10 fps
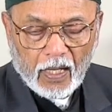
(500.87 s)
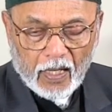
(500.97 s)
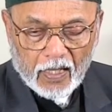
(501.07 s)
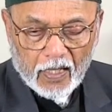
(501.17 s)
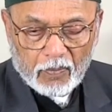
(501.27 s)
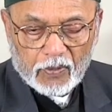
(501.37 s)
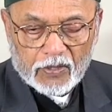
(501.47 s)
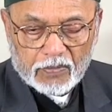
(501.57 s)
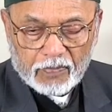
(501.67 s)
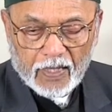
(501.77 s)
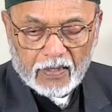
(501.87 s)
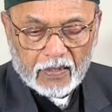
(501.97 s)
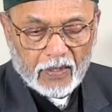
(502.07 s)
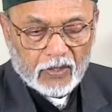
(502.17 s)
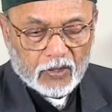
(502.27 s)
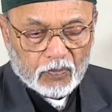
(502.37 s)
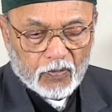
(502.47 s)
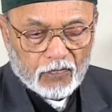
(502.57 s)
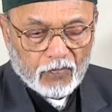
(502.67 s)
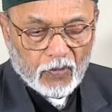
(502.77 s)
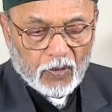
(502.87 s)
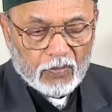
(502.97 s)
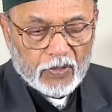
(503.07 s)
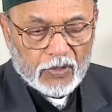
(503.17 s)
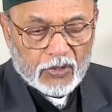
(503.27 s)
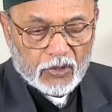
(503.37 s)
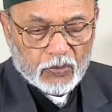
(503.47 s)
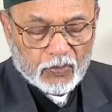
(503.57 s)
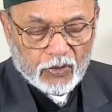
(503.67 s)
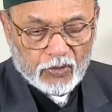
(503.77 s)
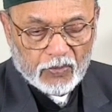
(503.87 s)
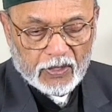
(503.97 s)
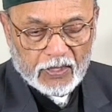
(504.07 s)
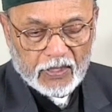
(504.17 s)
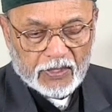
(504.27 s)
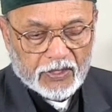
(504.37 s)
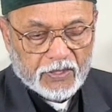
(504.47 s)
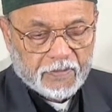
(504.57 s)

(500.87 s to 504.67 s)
enables men to perform superhuman deeds.